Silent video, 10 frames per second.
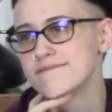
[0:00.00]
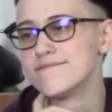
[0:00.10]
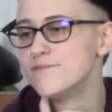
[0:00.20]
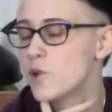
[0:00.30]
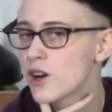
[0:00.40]

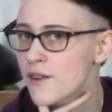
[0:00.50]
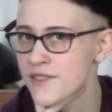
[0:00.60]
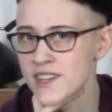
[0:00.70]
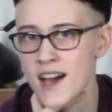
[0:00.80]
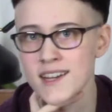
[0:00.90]
more often
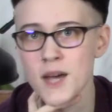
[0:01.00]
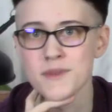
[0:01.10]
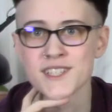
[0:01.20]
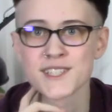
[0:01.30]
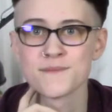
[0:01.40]
than not,
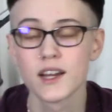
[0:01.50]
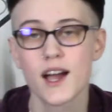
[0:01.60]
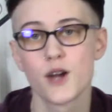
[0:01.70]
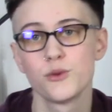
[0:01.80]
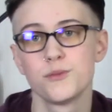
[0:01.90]
nepotism.
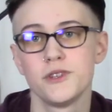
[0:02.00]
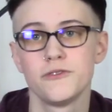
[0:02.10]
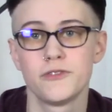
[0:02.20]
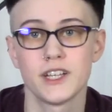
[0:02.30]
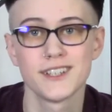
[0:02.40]
I would be
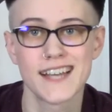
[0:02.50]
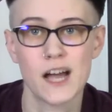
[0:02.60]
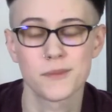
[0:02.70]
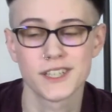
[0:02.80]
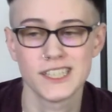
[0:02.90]
very
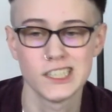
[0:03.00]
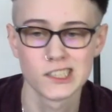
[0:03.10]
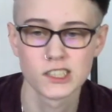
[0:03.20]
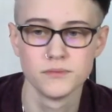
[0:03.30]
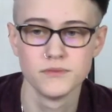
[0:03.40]
happy to hear